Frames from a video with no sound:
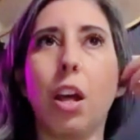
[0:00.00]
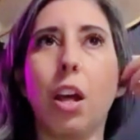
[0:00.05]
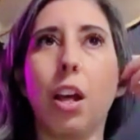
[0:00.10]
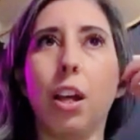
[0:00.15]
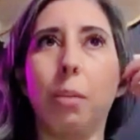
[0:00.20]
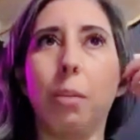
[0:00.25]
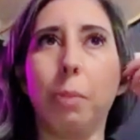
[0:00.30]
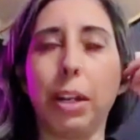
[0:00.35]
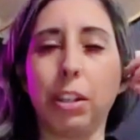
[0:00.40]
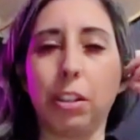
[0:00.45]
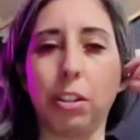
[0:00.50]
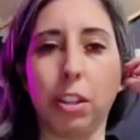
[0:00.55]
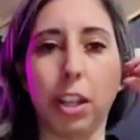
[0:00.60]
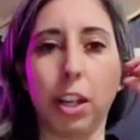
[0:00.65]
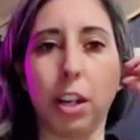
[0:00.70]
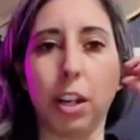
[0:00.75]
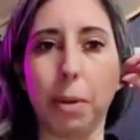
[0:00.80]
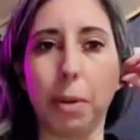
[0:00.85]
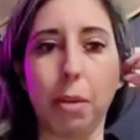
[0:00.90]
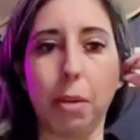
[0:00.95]
I know
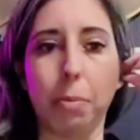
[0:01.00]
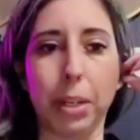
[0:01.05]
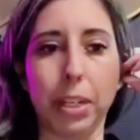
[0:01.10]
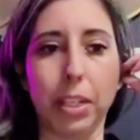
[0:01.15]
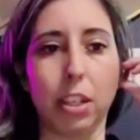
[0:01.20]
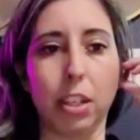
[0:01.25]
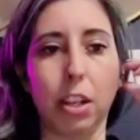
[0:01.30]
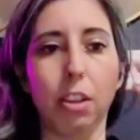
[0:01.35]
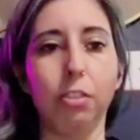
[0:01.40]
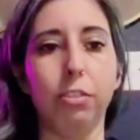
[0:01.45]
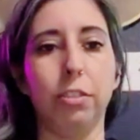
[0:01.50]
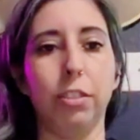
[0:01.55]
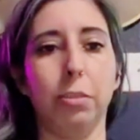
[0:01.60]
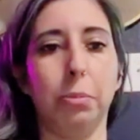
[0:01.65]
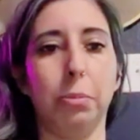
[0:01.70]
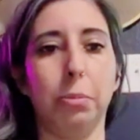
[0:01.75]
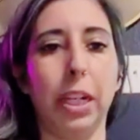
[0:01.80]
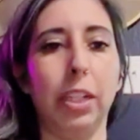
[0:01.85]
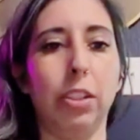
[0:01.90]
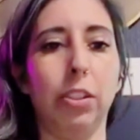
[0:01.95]
that about myself and
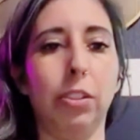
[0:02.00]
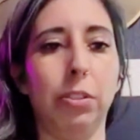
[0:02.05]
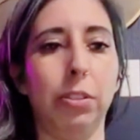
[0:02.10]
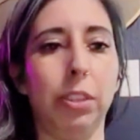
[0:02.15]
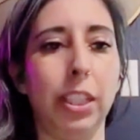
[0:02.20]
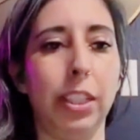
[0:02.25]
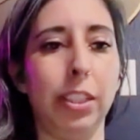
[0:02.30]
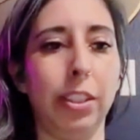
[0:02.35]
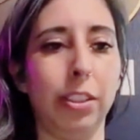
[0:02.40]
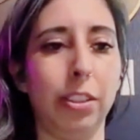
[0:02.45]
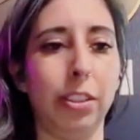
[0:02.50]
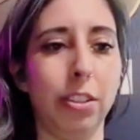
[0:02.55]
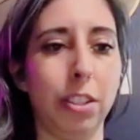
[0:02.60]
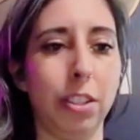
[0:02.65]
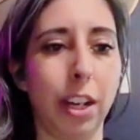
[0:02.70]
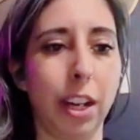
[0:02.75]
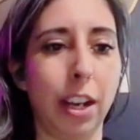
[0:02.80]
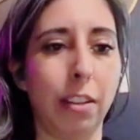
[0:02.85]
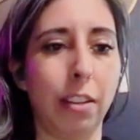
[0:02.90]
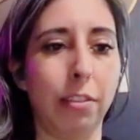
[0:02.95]
my own ears,
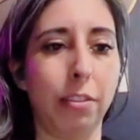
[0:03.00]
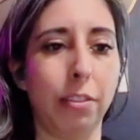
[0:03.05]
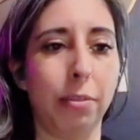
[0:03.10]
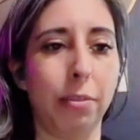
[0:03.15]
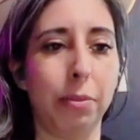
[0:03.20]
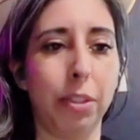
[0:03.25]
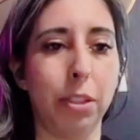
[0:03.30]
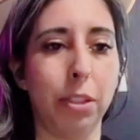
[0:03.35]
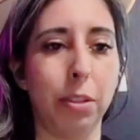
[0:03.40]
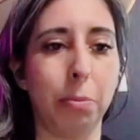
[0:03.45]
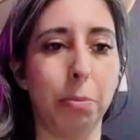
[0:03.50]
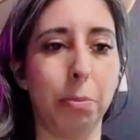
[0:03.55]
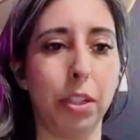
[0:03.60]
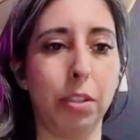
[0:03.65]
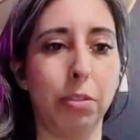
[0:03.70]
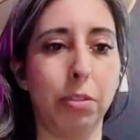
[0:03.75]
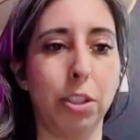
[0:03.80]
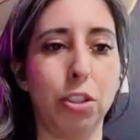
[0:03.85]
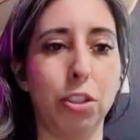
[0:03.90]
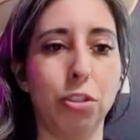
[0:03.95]
that I have some
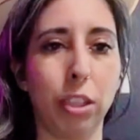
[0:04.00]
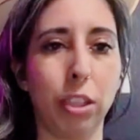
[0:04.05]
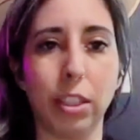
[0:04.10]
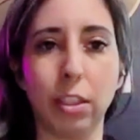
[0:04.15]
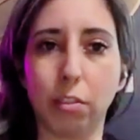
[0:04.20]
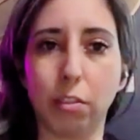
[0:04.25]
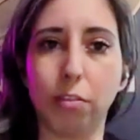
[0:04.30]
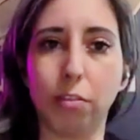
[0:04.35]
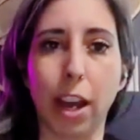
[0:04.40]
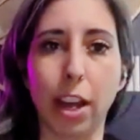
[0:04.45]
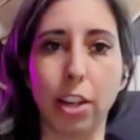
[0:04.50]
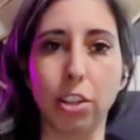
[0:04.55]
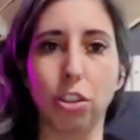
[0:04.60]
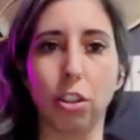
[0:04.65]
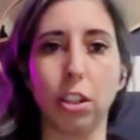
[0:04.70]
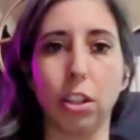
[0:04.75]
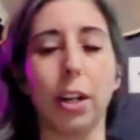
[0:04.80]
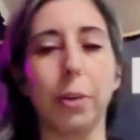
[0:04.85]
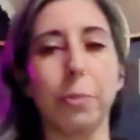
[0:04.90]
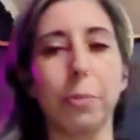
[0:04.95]
pretty restricted fascia
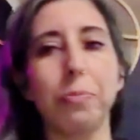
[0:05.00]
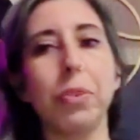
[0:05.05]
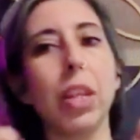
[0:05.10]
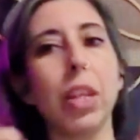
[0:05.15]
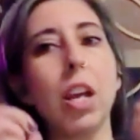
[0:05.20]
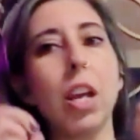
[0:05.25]
there.